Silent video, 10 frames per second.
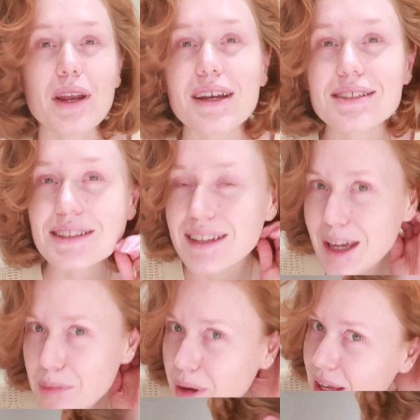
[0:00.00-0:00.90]

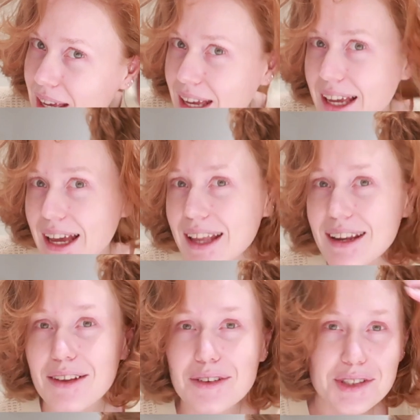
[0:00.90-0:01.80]
sleep. It kind
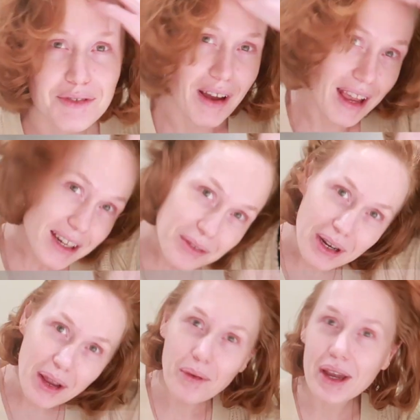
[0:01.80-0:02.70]
of looks fine
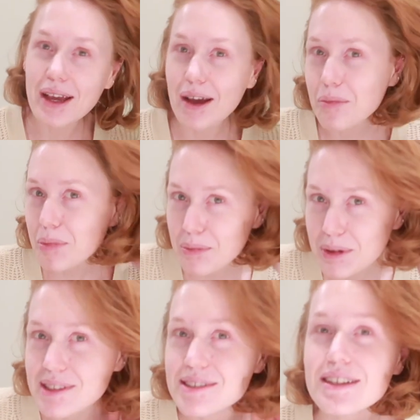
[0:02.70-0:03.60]
when I wake up,
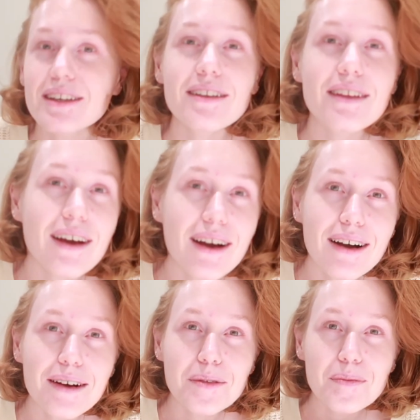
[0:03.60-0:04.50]
but still
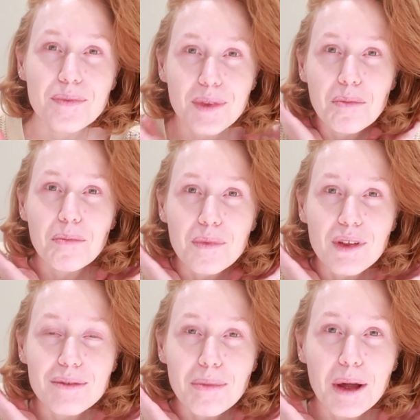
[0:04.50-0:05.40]

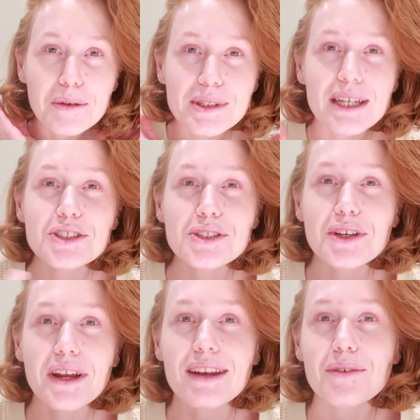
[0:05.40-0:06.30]
the bottom sections
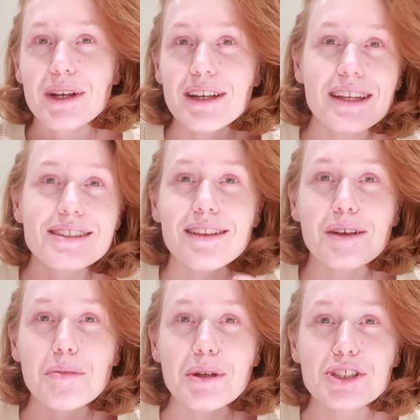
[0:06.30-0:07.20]
are kind of what needs a
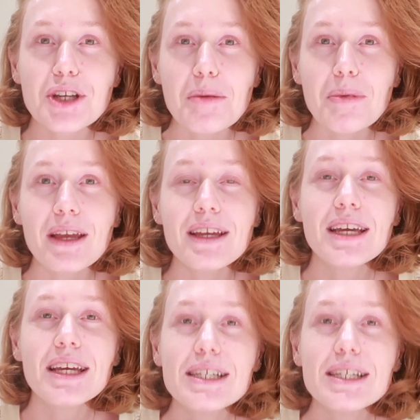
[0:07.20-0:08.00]
little bit of shaping.